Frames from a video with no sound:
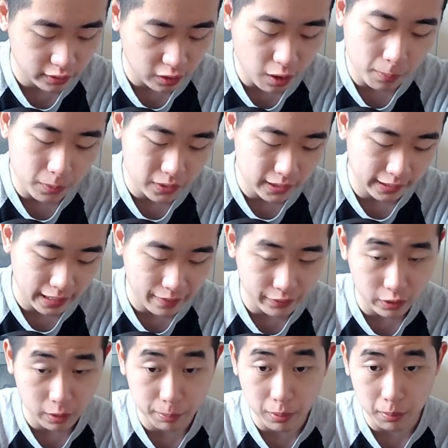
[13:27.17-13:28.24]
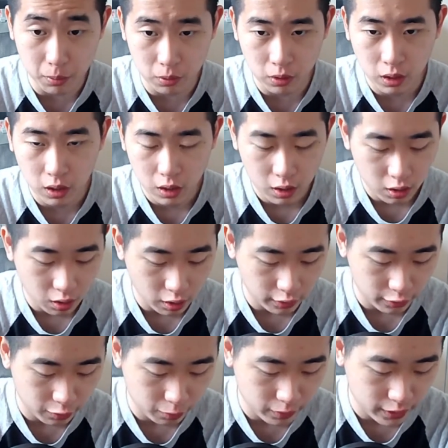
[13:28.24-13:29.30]
almost like having a bubble on
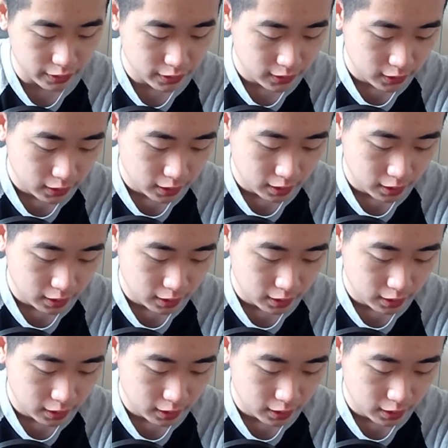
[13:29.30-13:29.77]
your wrist.